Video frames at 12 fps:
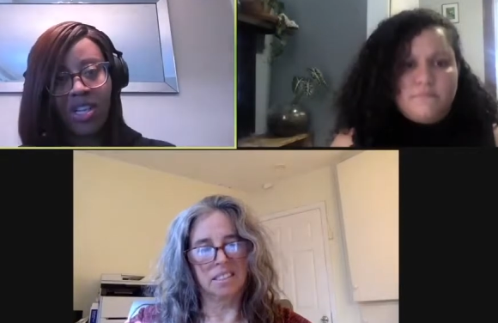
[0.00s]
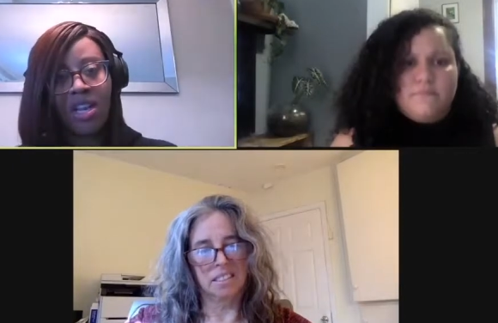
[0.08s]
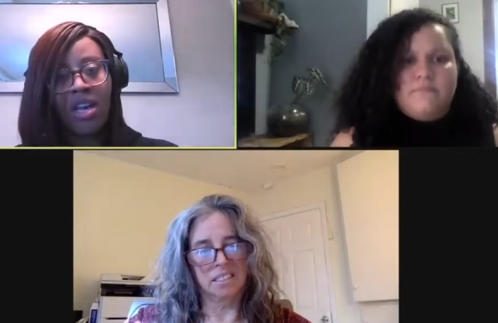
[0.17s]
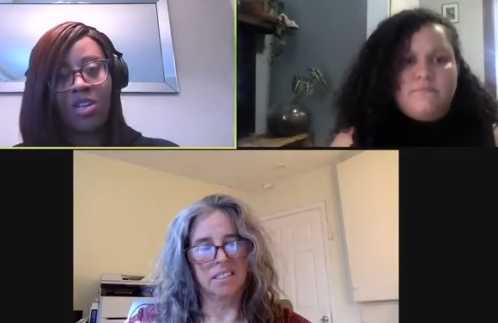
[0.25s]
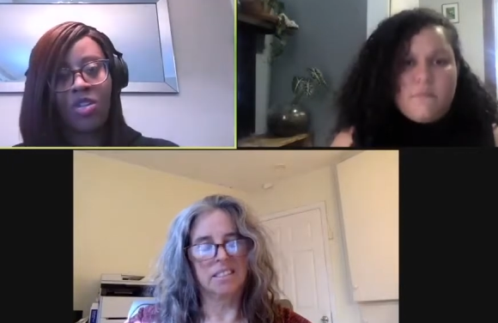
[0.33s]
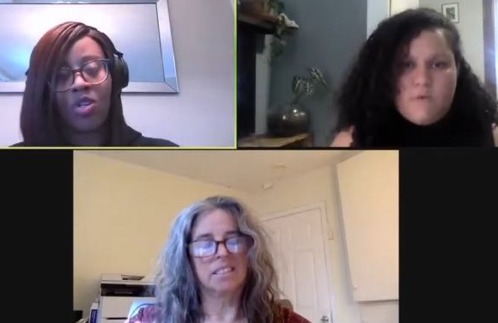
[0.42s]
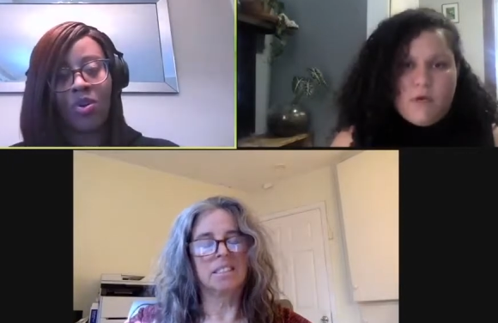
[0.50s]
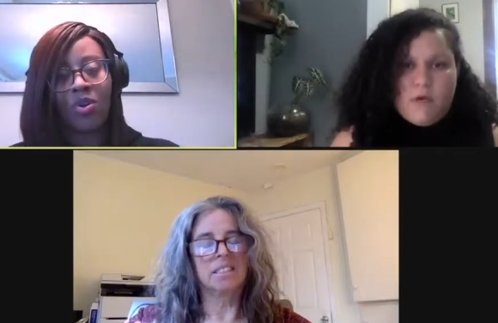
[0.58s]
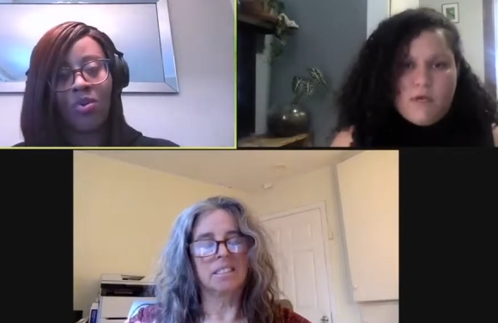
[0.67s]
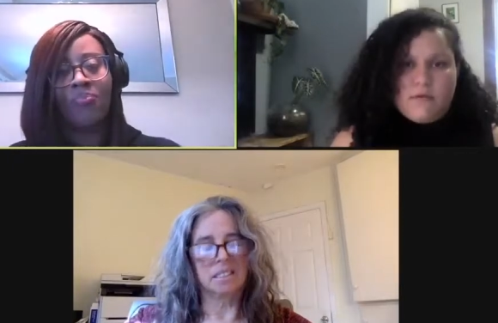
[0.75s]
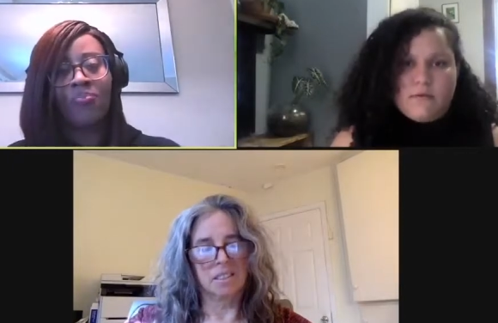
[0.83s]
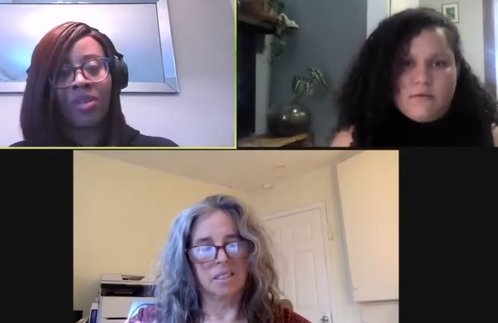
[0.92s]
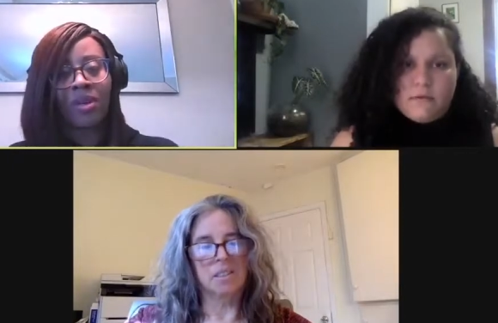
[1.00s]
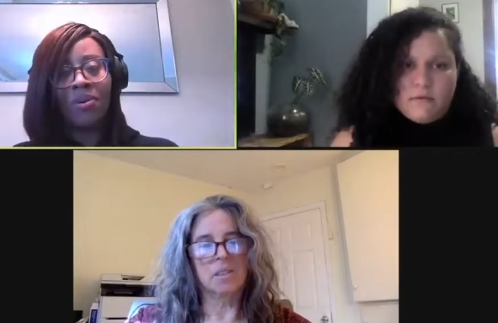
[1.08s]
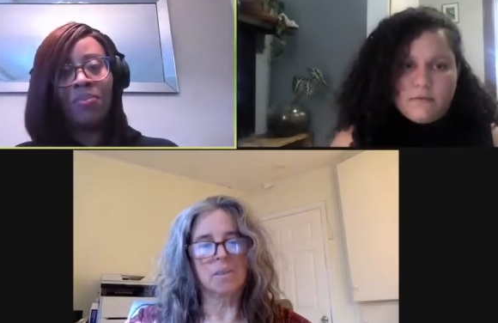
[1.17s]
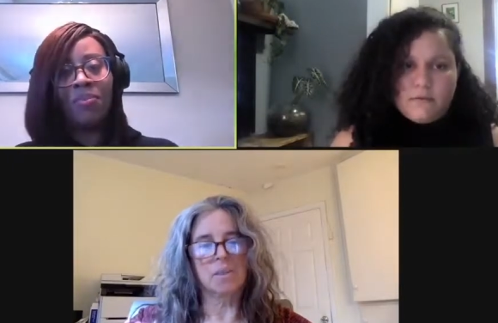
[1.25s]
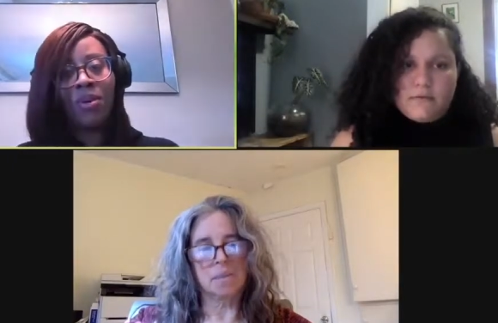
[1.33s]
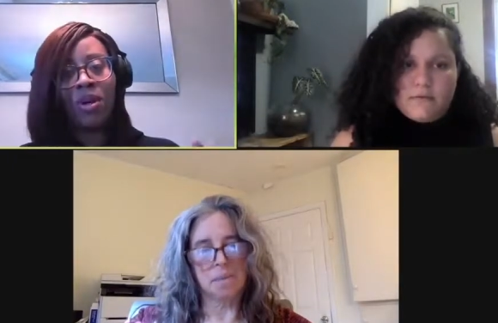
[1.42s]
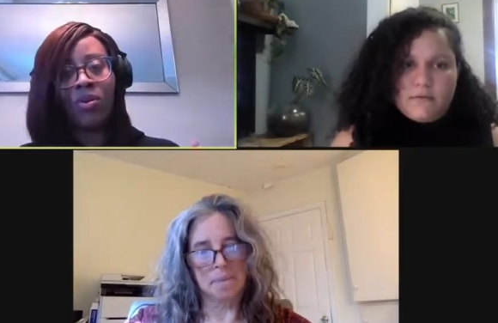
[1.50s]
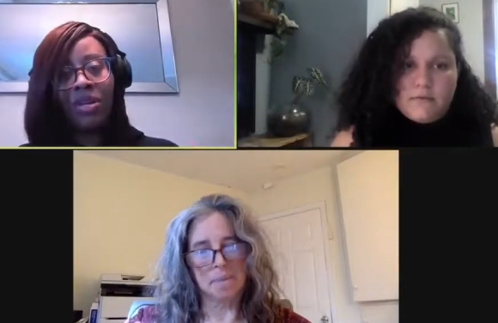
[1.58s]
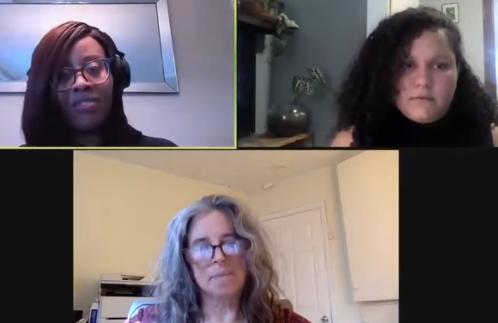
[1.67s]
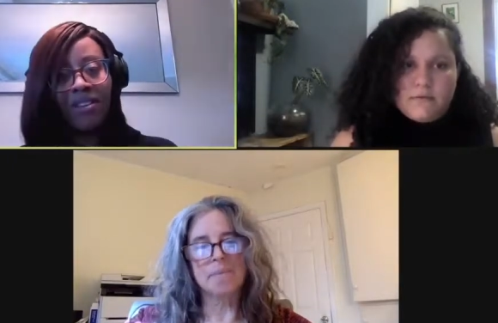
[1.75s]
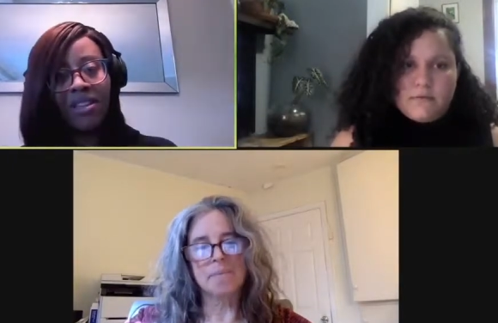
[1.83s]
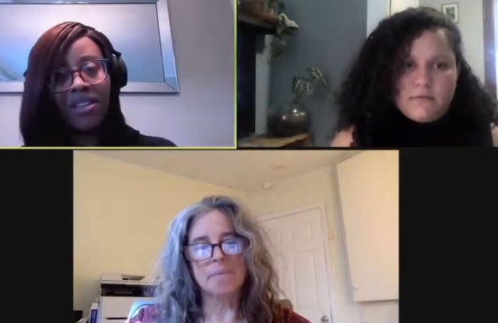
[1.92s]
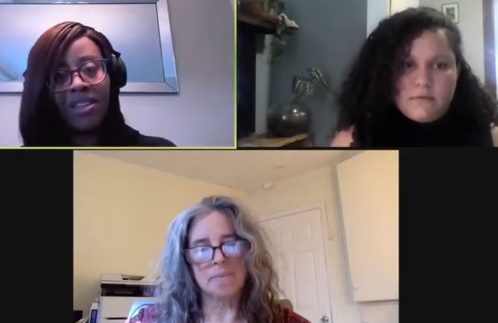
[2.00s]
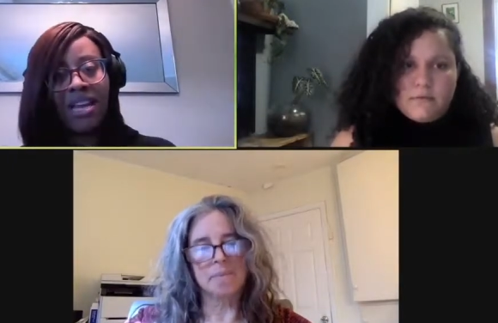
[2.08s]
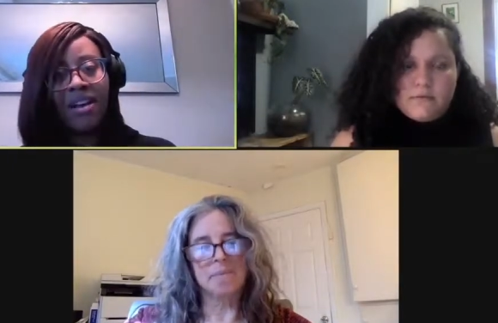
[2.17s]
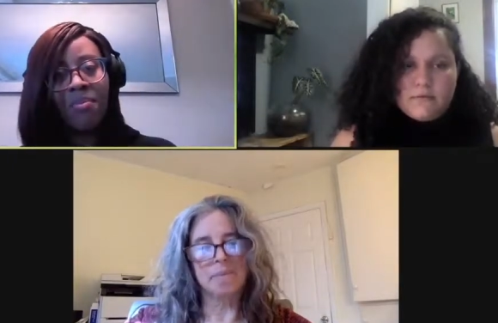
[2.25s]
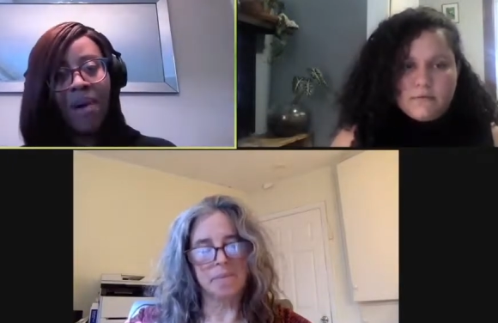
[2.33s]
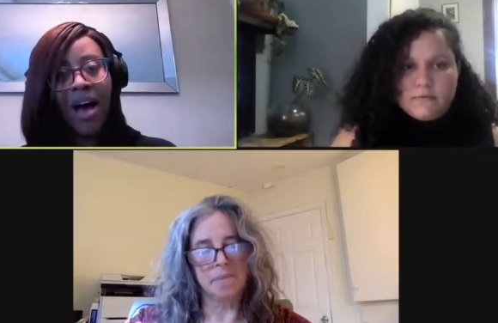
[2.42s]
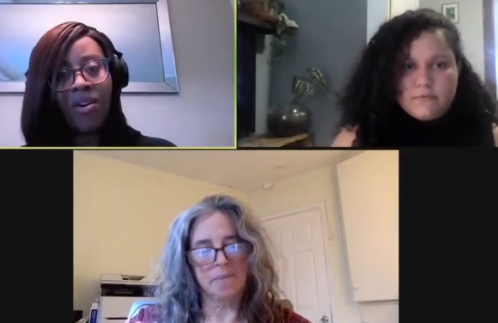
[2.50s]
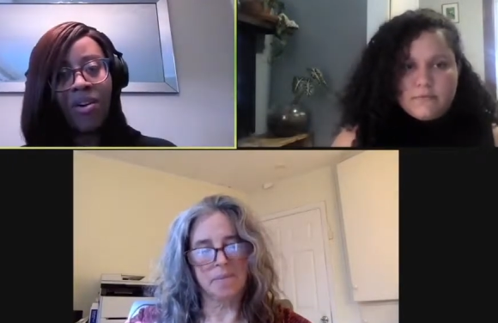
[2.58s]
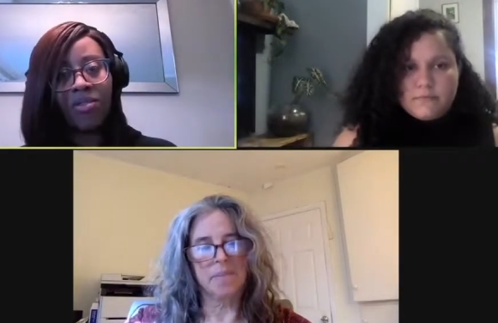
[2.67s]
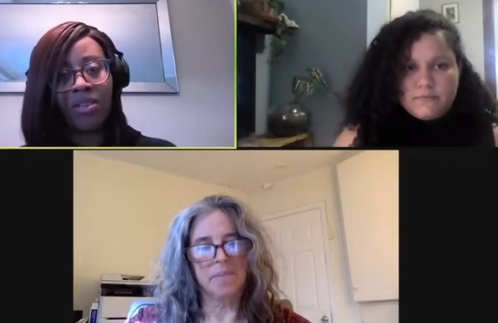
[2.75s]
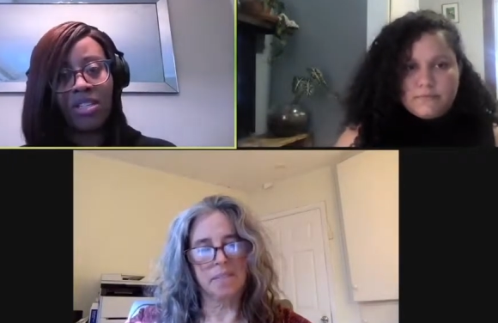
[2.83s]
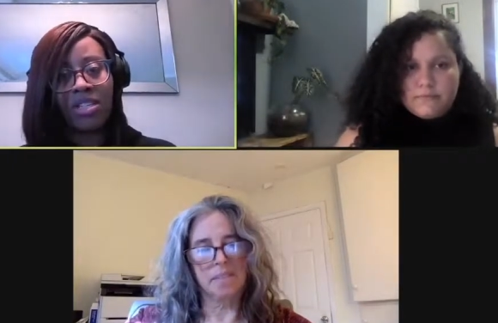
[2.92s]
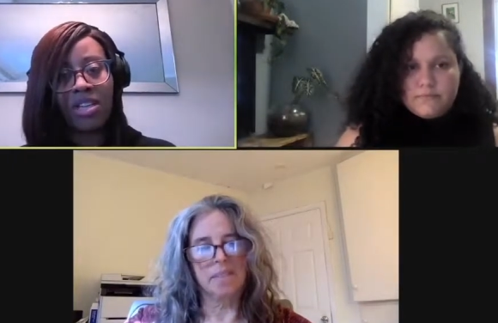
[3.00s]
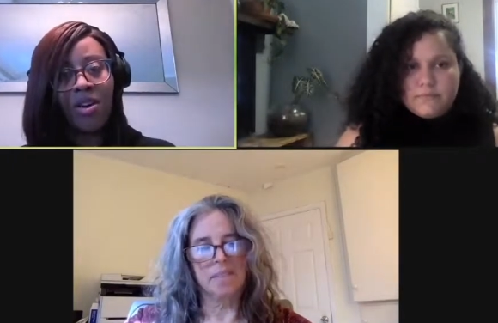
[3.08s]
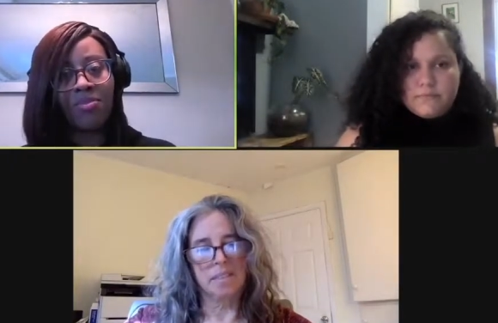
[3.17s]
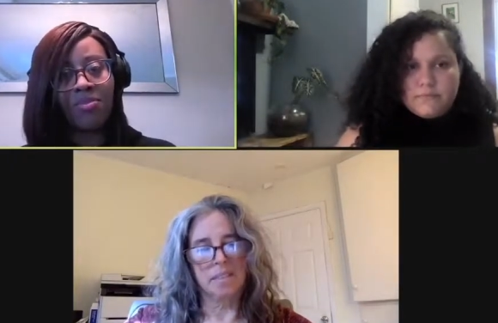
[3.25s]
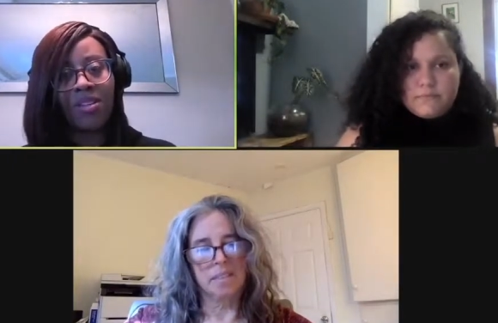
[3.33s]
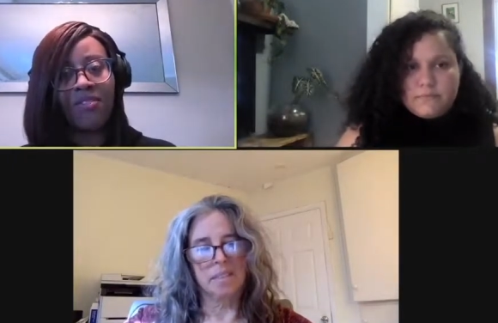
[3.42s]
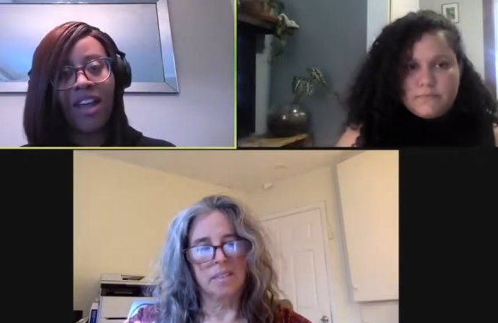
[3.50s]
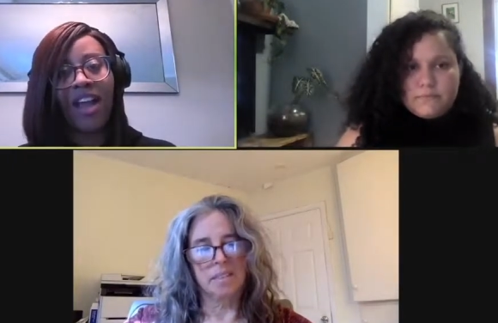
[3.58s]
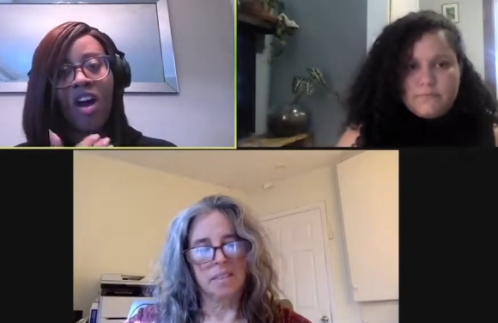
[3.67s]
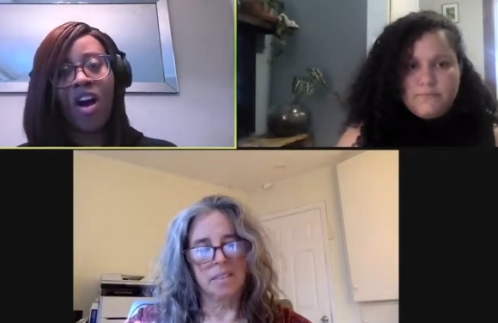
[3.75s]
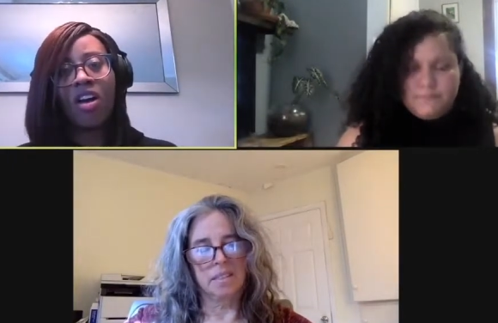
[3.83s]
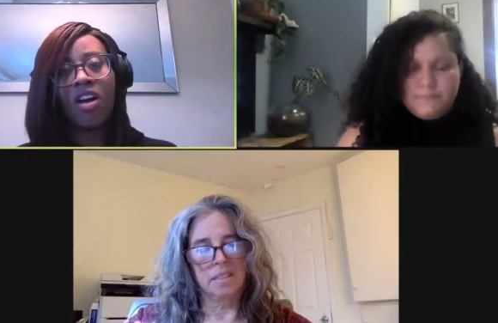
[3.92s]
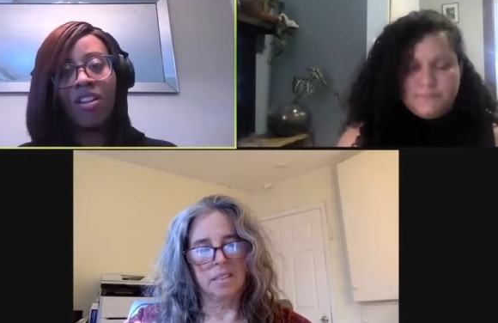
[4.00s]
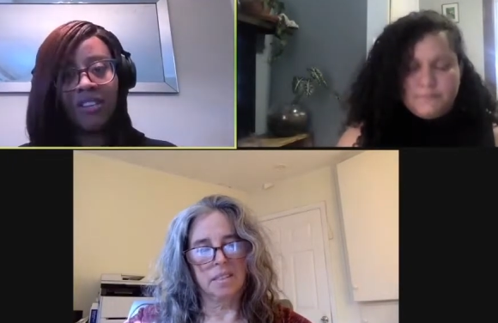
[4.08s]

Speaker 1: So people don't even think about the terms of like all of the